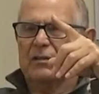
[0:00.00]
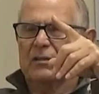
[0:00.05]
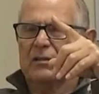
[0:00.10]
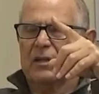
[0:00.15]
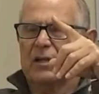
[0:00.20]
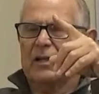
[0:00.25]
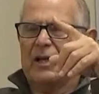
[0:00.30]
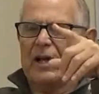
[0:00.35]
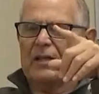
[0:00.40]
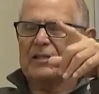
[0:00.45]

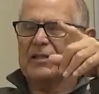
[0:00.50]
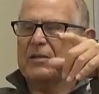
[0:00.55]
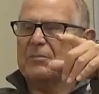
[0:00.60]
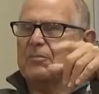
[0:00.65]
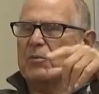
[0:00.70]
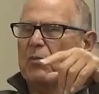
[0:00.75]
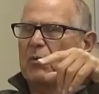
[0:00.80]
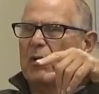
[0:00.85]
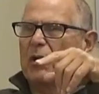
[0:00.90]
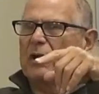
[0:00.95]
connecting
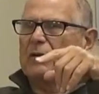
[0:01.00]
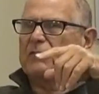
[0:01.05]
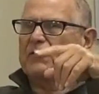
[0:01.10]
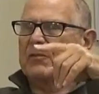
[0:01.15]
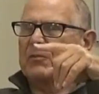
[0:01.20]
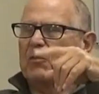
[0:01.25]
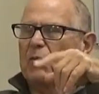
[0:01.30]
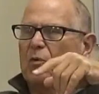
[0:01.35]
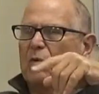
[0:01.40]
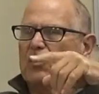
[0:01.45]
point
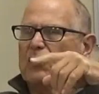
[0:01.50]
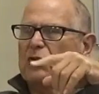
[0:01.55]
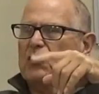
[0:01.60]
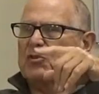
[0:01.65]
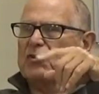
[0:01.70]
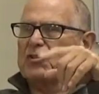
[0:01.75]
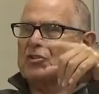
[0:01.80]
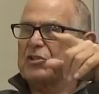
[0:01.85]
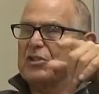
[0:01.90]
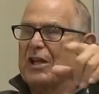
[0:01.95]
from all
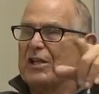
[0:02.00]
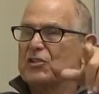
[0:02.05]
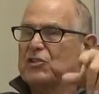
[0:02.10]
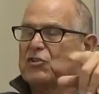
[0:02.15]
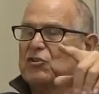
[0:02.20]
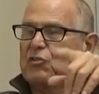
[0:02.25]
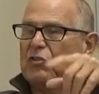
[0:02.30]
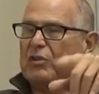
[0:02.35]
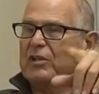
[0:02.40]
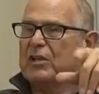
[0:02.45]
your
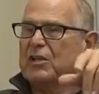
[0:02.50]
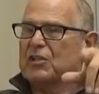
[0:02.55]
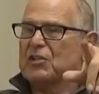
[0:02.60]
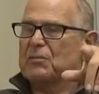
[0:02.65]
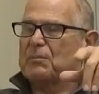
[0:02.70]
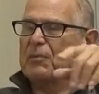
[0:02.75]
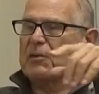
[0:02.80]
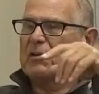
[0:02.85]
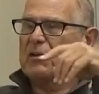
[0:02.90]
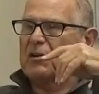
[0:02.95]
sensory
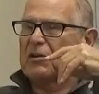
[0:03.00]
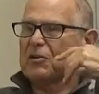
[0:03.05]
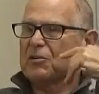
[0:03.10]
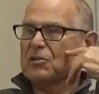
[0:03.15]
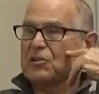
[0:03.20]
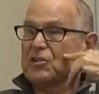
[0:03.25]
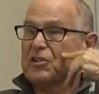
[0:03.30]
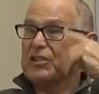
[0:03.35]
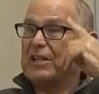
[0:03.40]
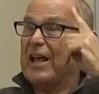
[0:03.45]

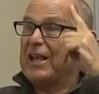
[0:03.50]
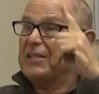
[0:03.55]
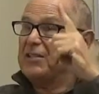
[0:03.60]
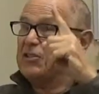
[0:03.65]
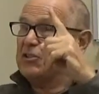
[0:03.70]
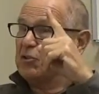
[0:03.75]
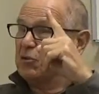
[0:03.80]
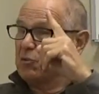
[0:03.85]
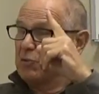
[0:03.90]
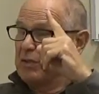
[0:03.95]
experience,
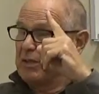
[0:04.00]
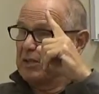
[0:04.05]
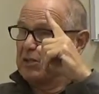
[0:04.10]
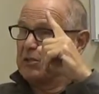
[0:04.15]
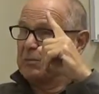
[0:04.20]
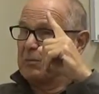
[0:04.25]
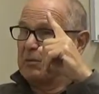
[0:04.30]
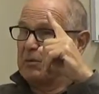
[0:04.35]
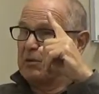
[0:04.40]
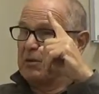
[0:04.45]
sensory
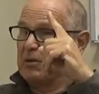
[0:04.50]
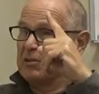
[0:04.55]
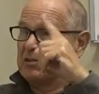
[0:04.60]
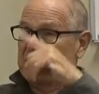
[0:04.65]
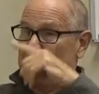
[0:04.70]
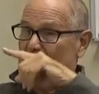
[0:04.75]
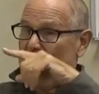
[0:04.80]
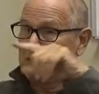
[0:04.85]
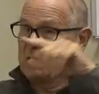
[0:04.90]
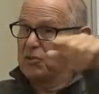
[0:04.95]

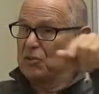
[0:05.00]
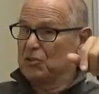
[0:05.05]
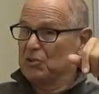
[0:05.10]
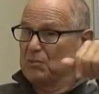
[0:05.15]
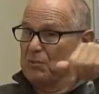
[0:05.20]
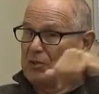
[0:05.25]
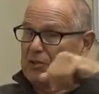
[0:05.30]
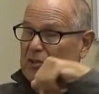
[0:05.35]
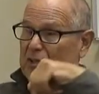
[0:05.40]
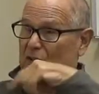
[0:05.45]
experiences, which
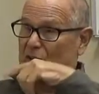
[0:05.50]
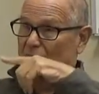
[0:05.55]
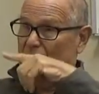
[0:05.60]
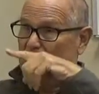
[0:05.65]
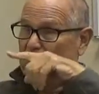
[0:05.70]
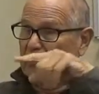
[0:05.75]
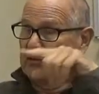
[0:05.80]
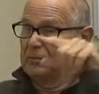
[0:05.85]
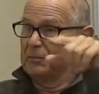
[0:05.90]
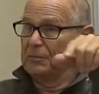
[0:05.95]
is
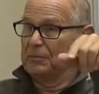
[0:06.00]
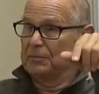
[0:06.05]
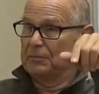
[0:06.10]
material.